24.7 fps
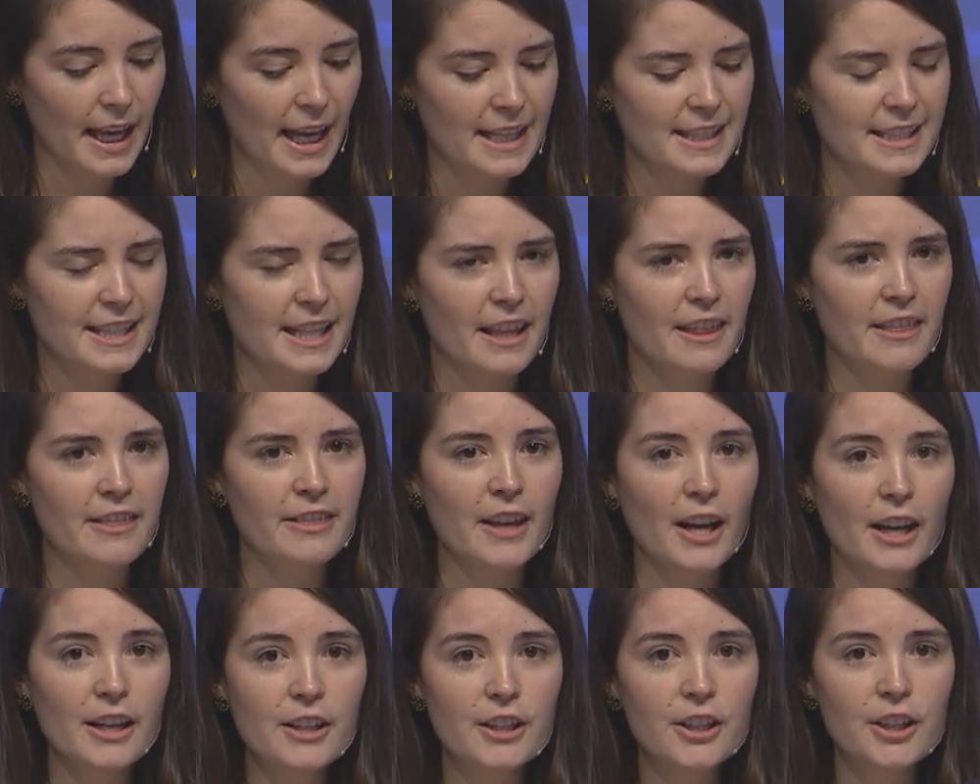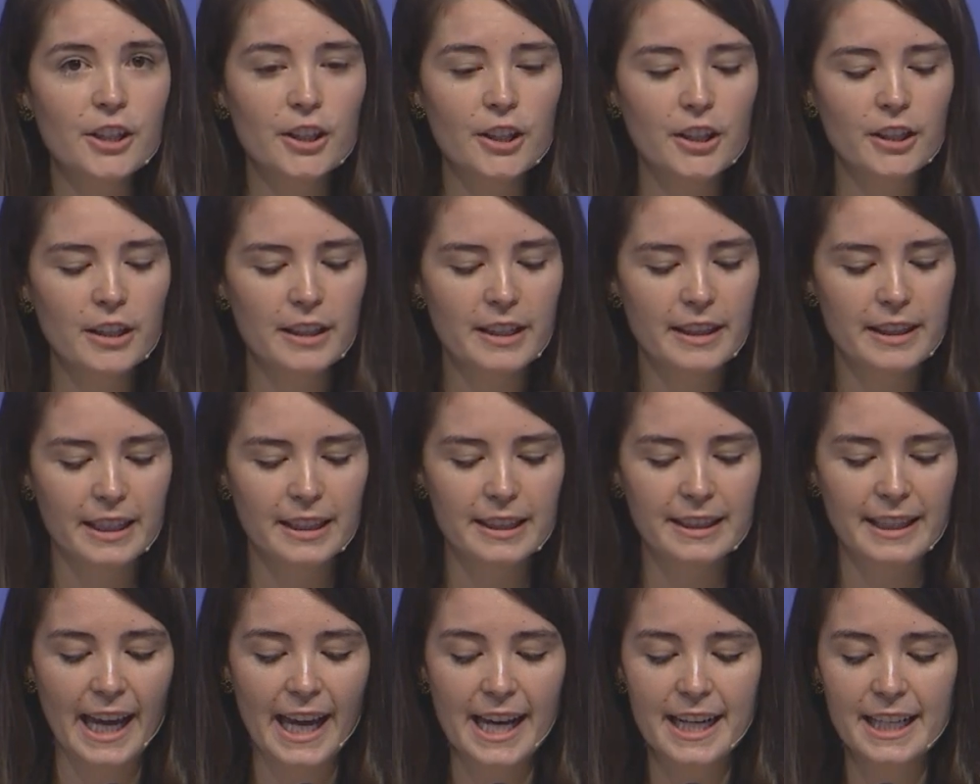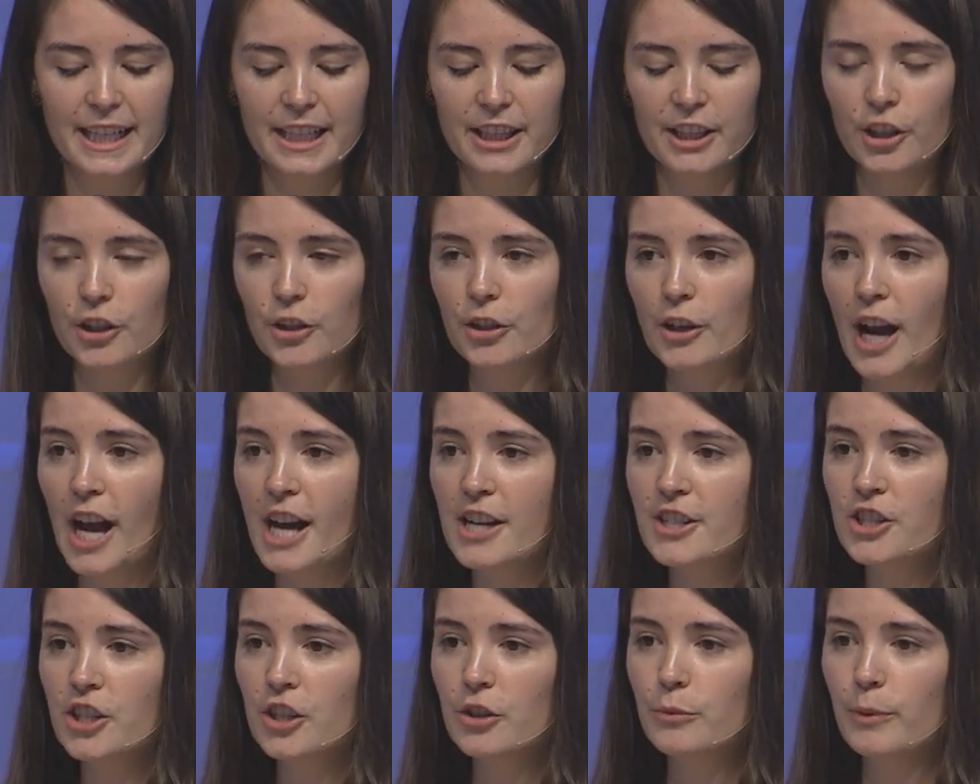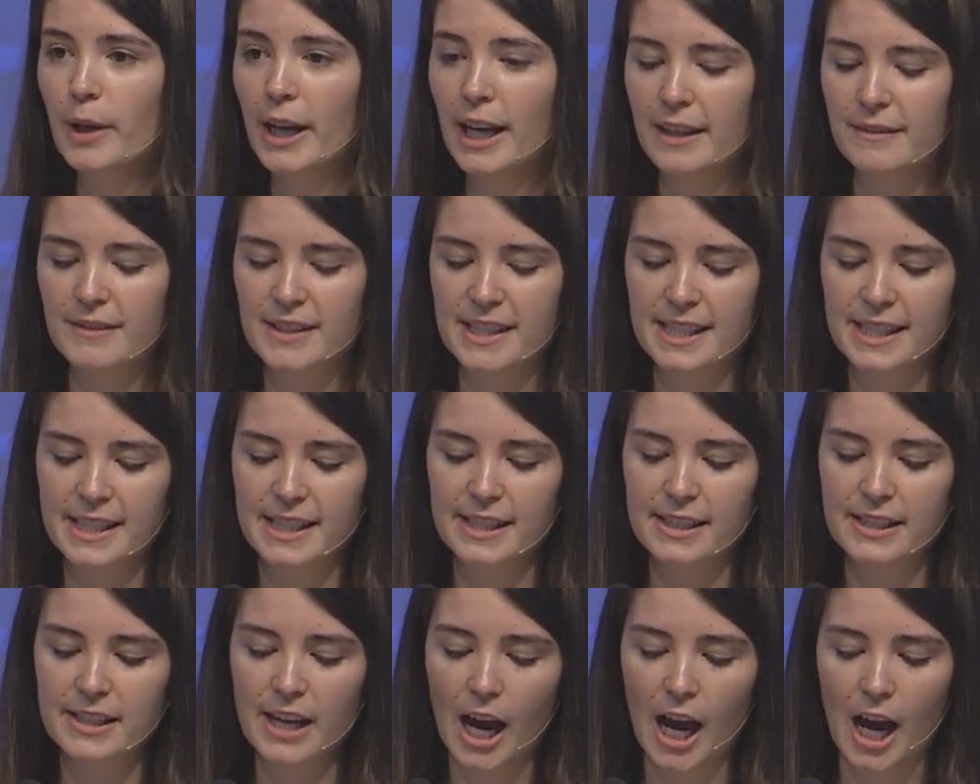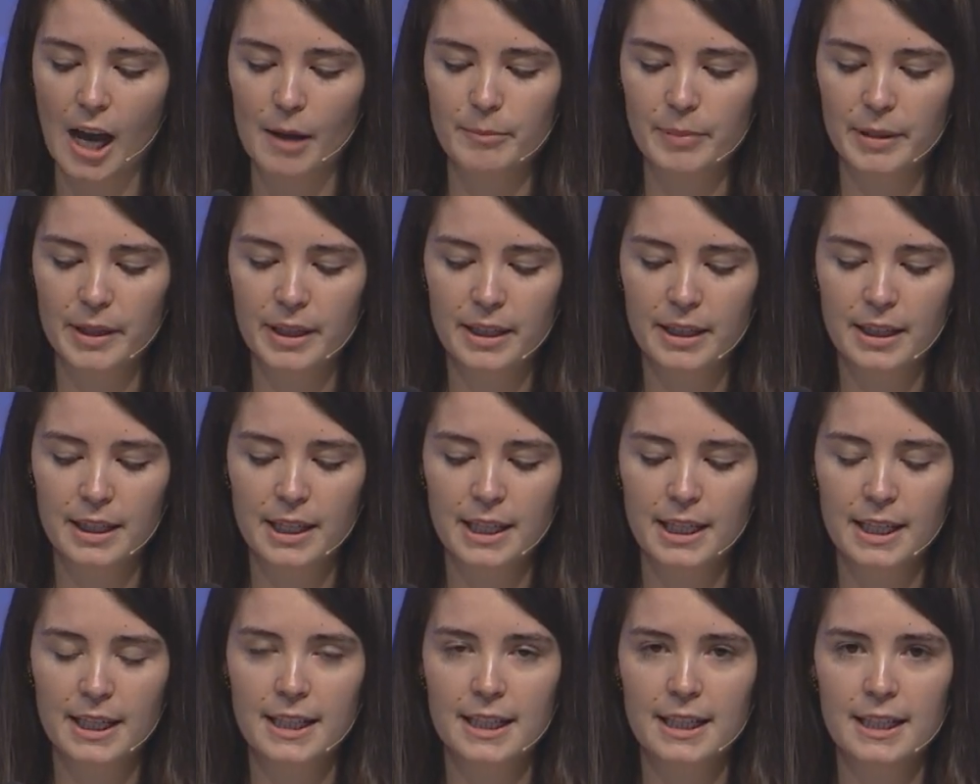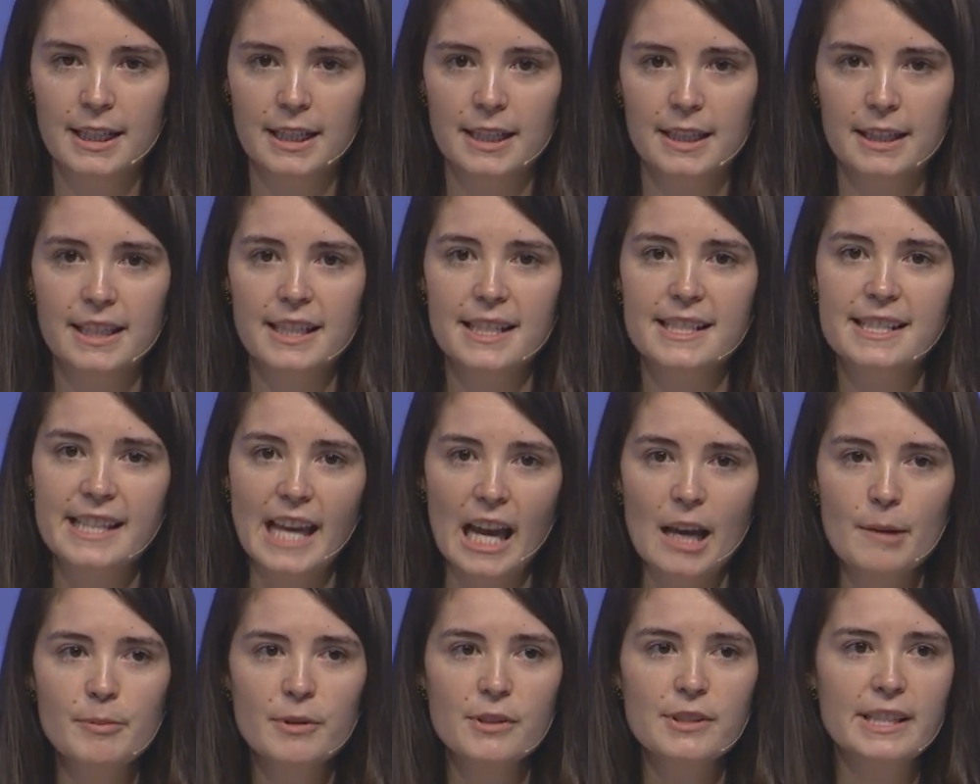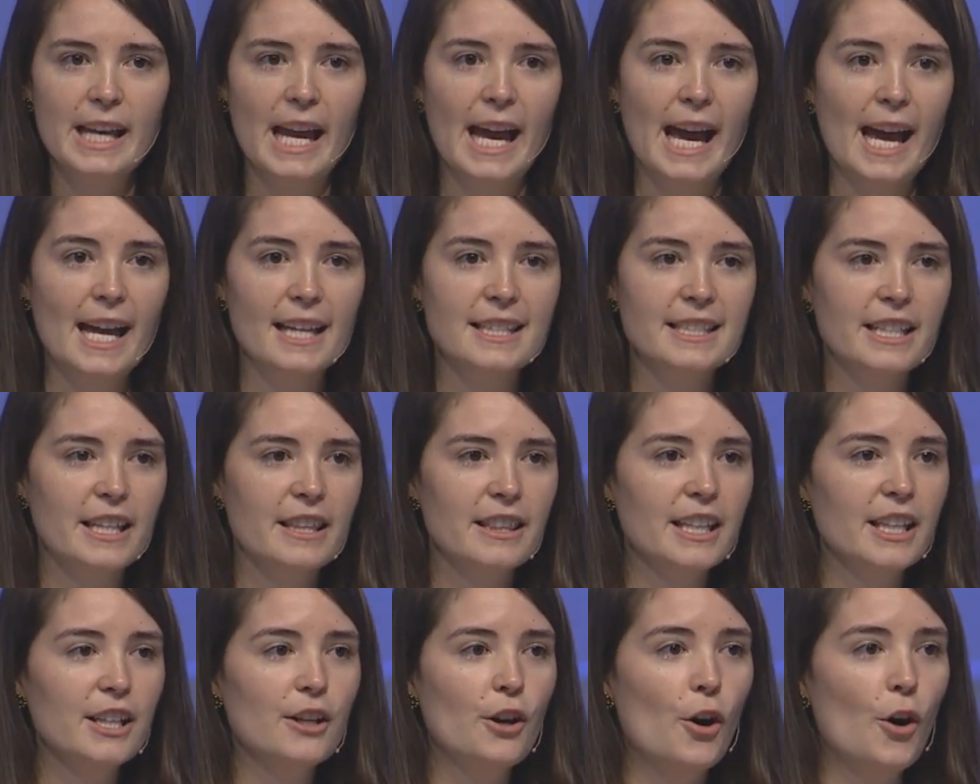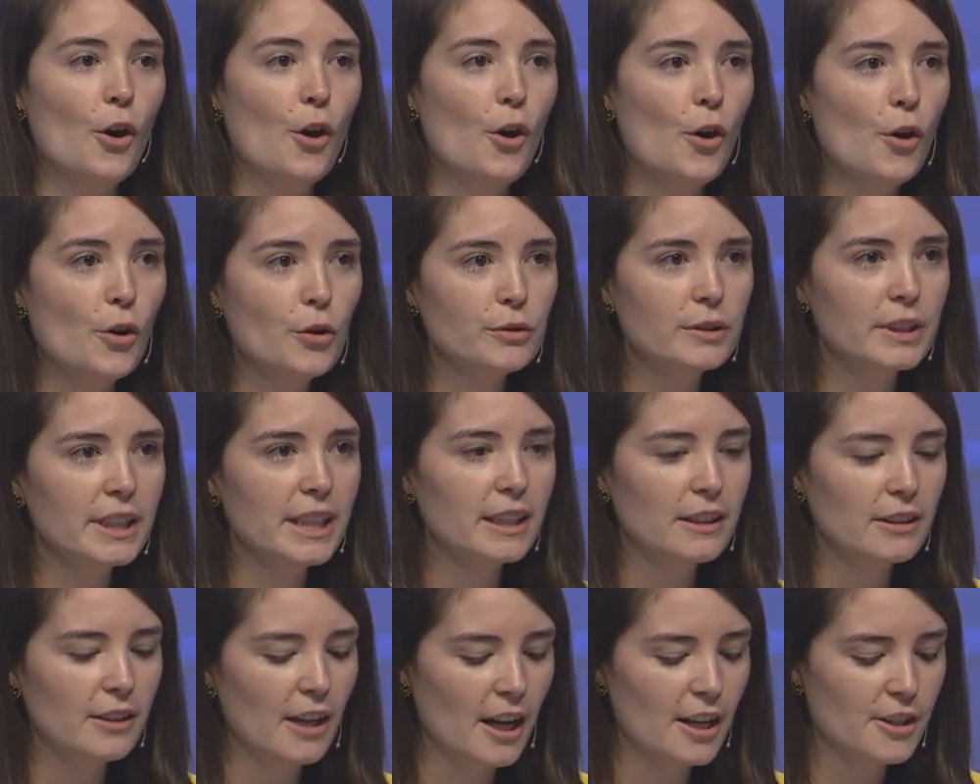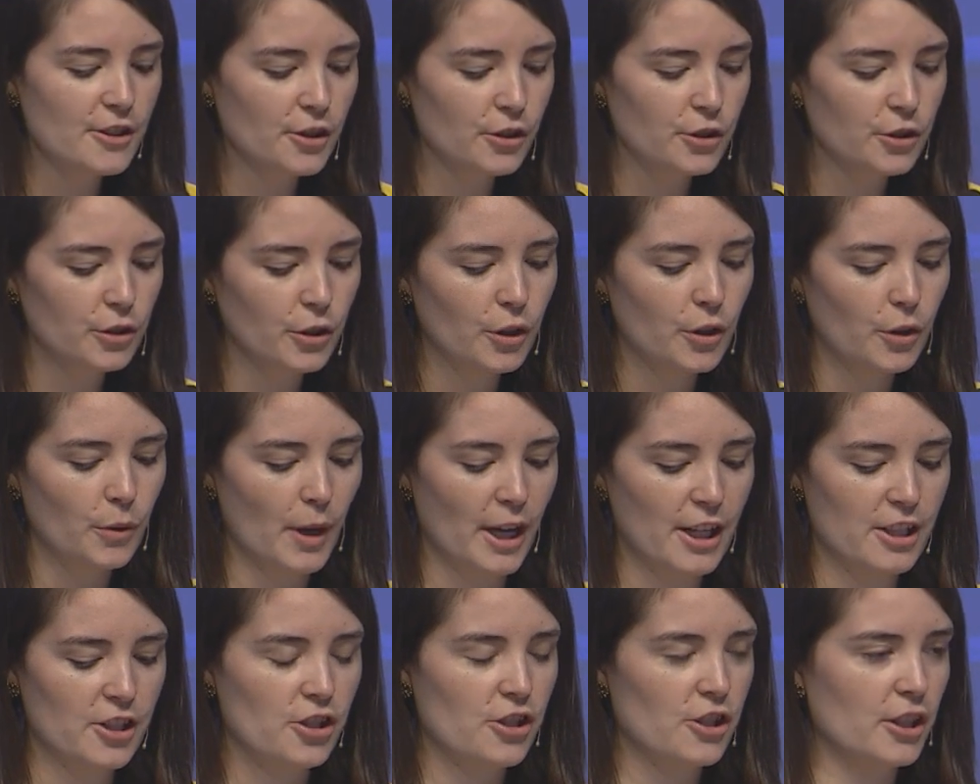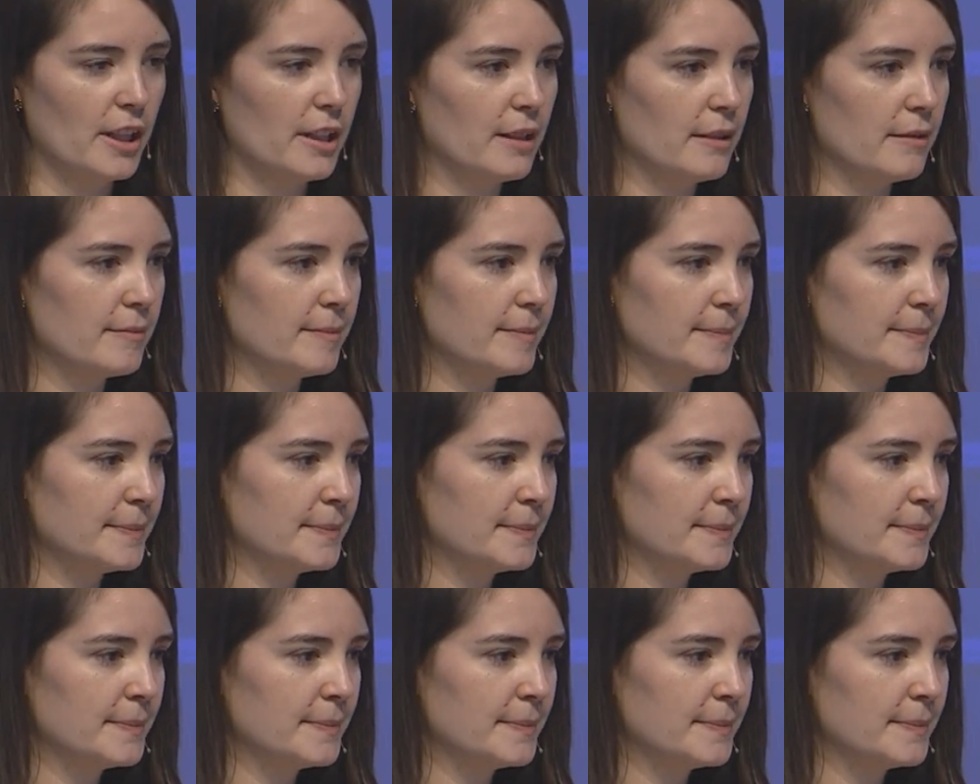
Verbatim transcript: As the thunder, the lightning, the crashing waves stop, the disciples ask the only logical question